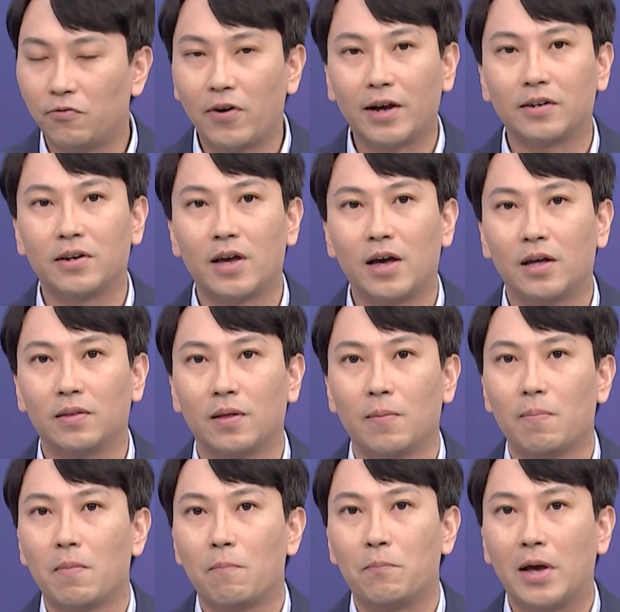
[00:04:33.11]
fact that
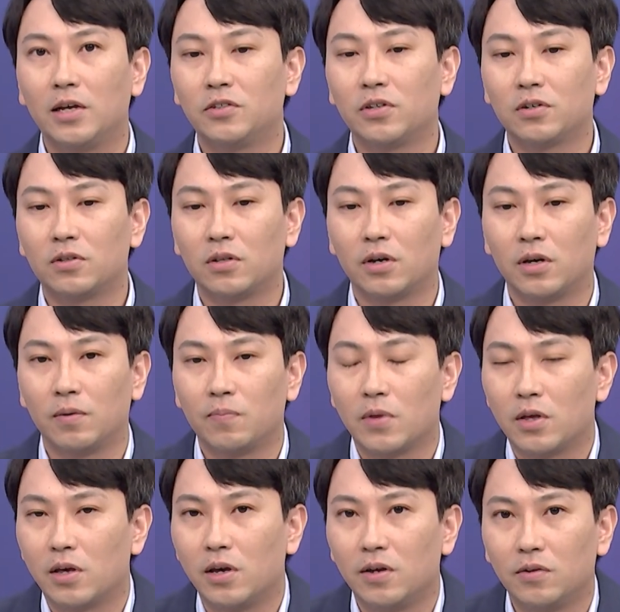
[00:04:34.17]
basically
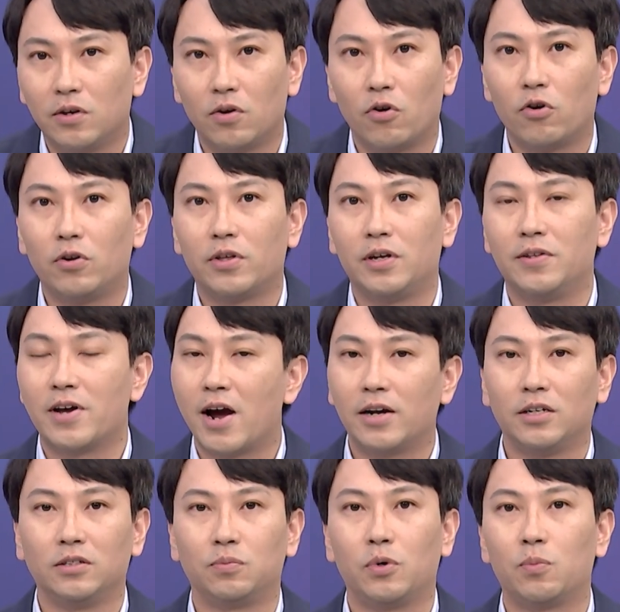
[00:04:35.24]
in the early
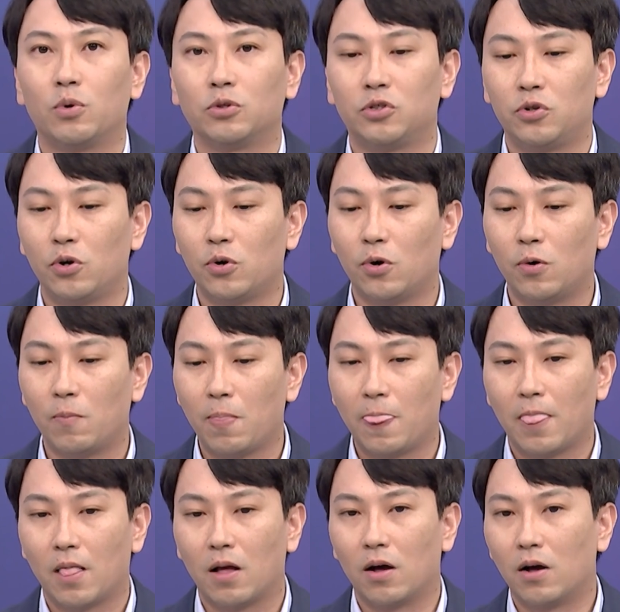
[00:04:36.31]
90s, people still
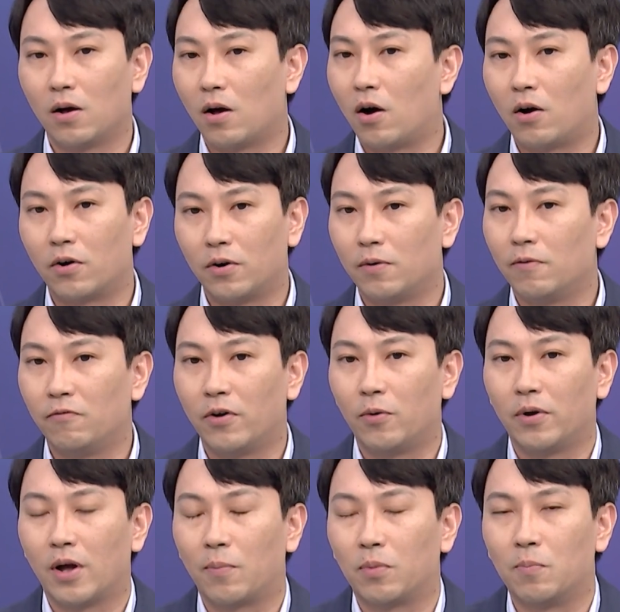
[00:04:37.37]
are
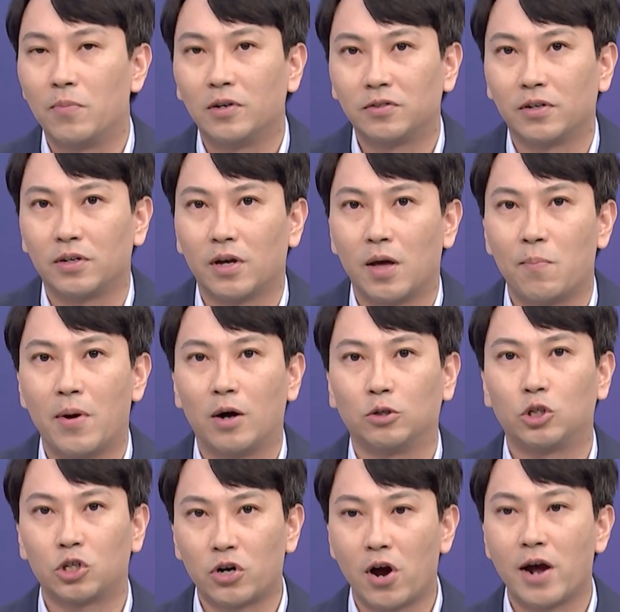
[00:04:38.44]
very optimistic about
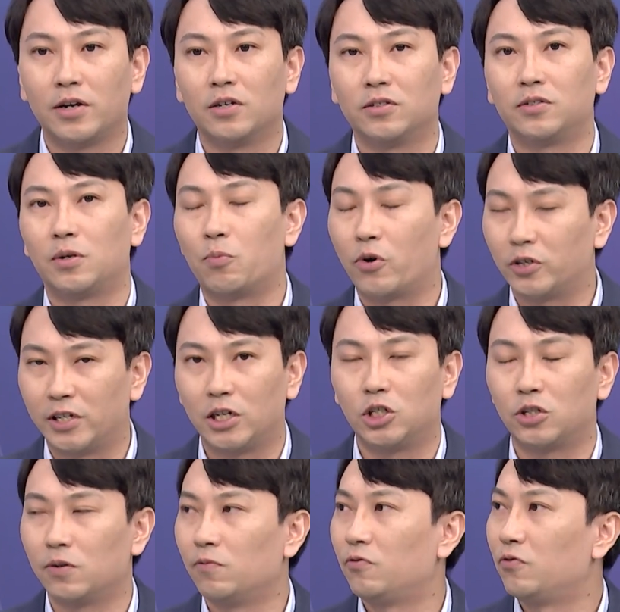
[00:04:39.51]
China's
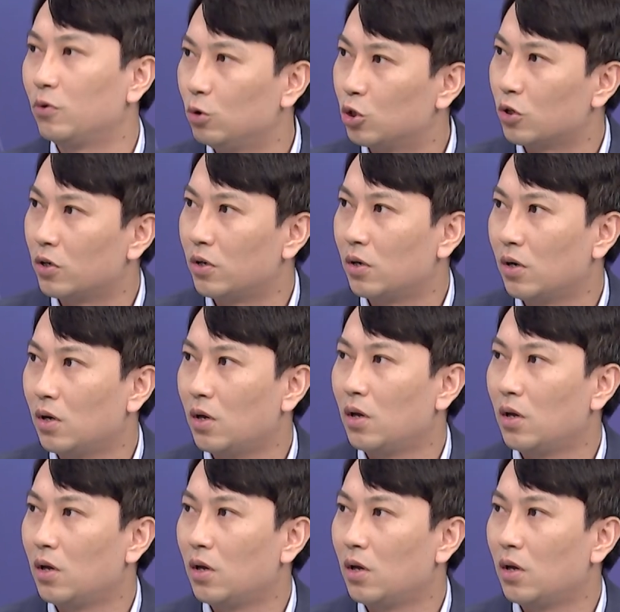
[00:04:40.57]
democratization future.